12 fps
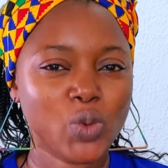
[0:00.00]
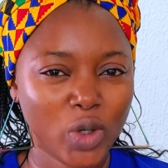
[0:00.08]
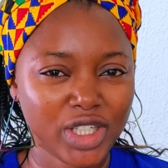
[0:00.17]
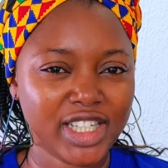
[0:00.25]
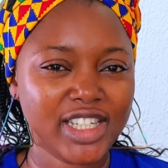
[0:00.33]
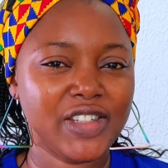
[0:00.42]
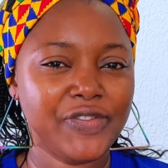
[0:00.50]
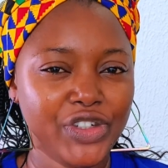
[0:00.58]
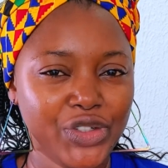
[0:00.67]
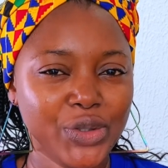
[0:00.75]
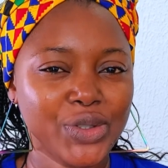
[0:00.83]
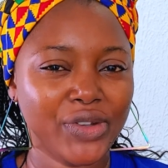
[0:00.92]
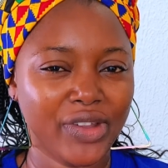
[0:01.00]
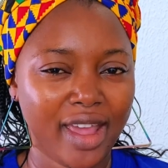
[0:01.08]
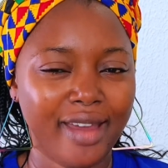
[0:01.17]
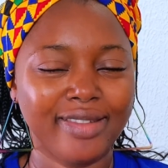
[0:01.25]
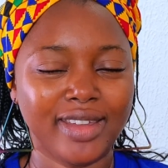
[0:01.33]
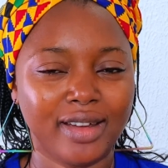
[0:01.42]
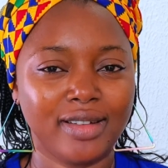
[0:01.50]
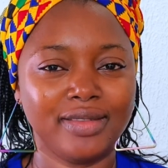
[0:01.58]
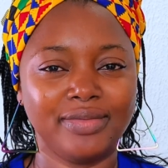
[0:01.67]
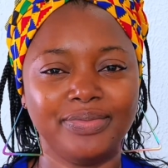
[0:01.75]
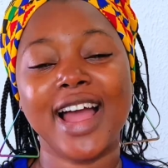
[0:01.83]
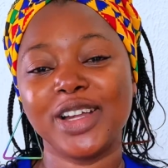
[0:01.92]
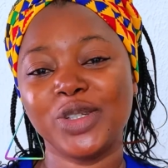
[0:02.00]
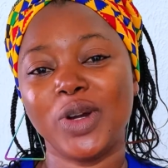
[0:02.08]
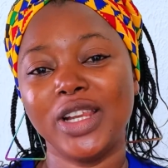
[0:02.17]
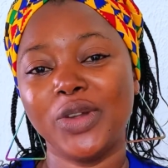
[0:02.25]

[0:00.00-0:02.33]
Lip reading: kidney dialysis machine.